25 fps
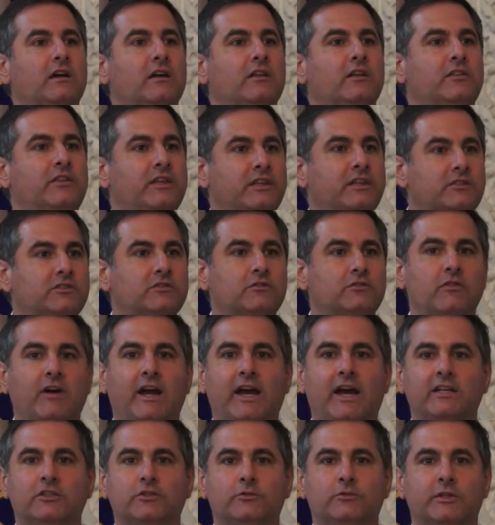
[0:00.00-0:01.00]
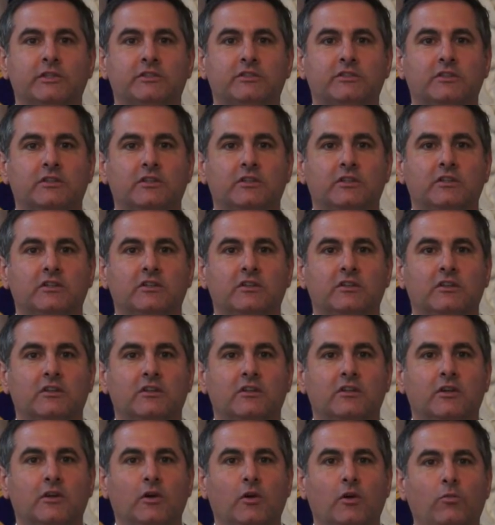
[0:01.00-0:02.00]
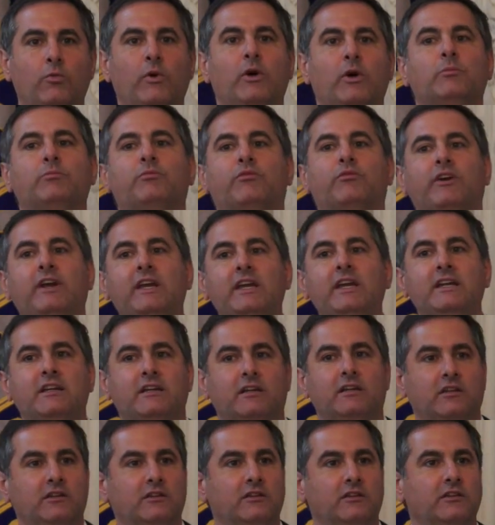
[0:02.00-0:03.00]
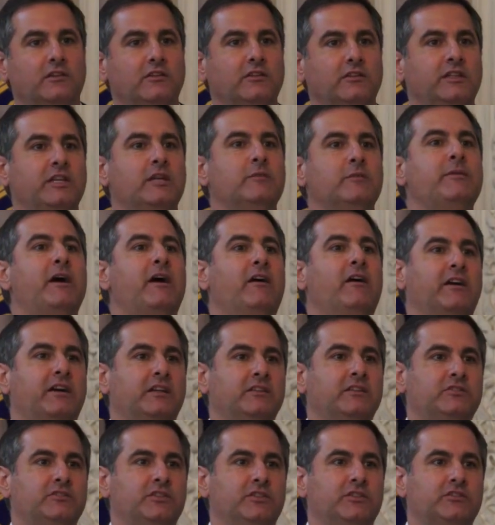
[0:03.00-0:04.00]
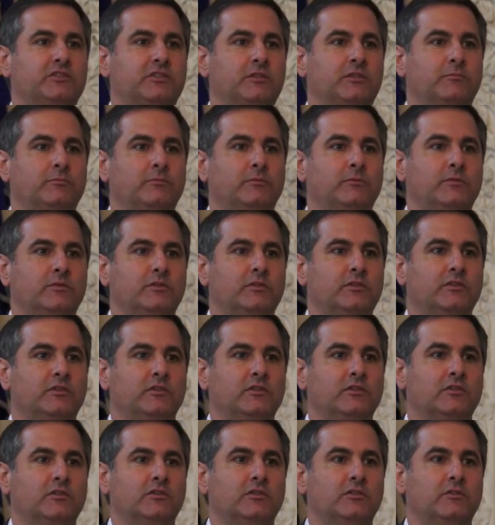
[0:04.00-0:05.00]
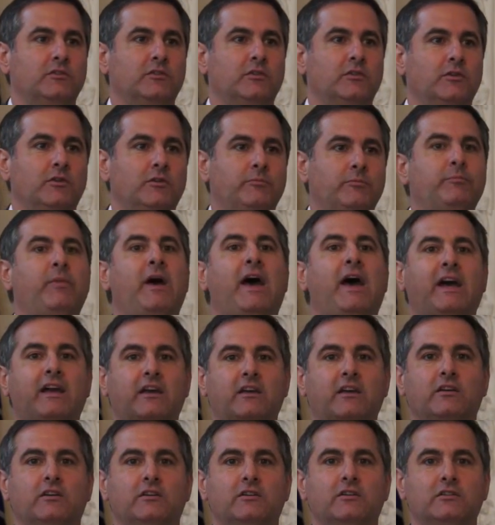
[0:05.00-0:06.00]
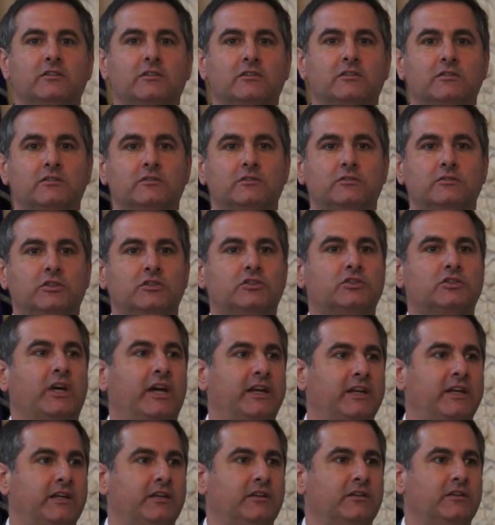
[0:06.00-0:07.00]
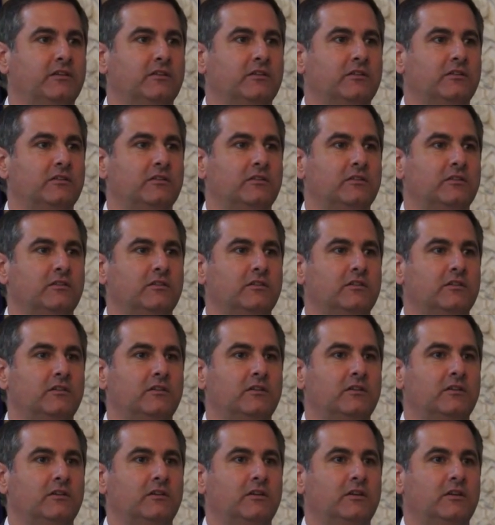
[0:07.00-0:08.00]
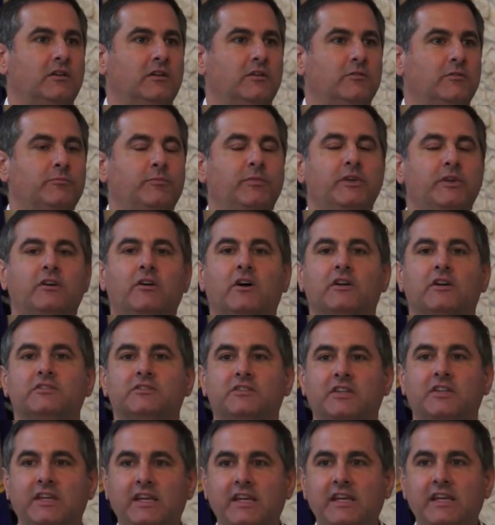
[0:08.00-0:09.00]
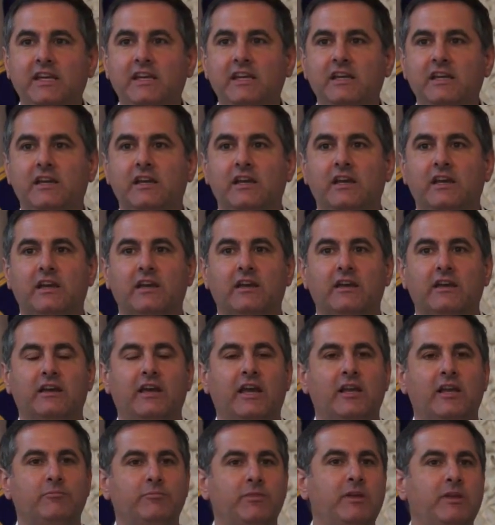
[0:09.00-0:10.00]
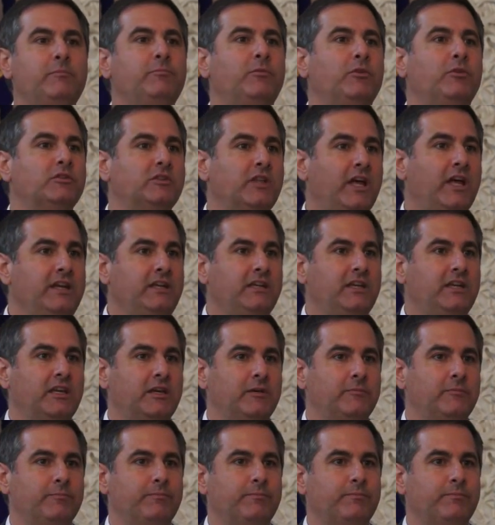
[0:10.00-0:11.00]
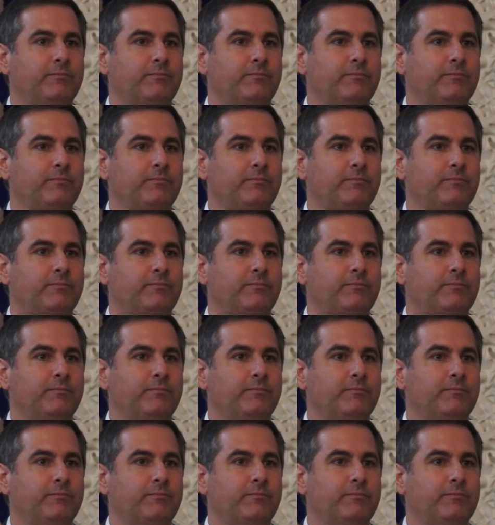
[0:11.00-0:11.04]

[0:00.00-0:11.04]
This graduate will bring the American system back to China, because he and people like him